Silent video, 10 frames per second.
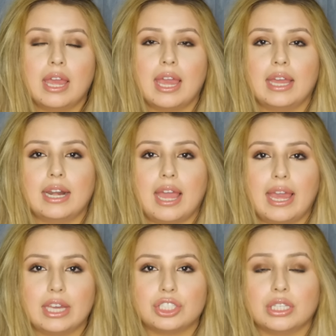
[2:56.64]
And I
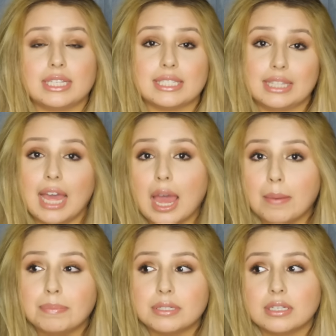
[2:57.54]
actually
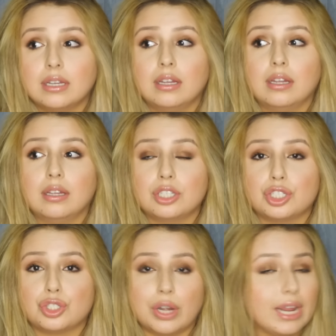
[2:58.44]
slept
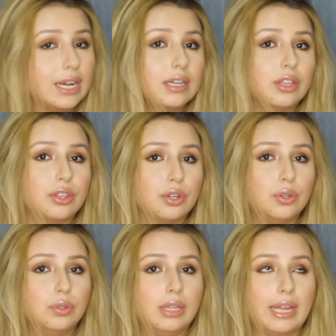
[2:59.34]
straight
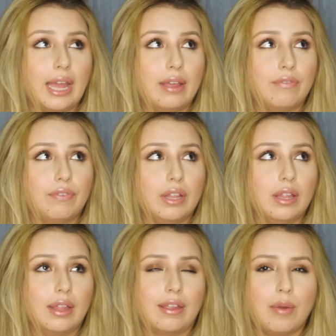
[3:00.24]
through. Like, I felt
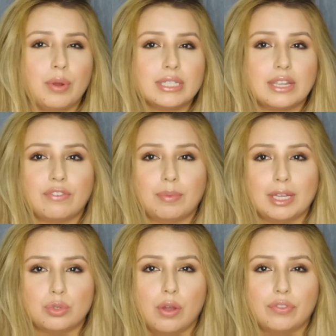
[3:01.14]
like, I want to say from
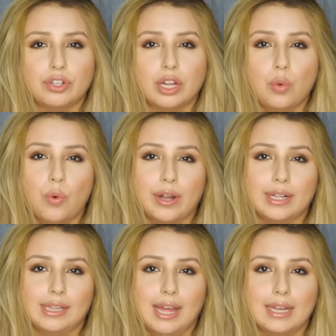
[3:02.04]
like 12:30, 1
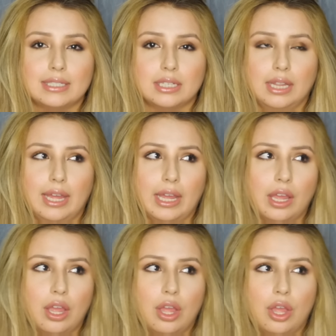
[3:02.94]
o'clock to like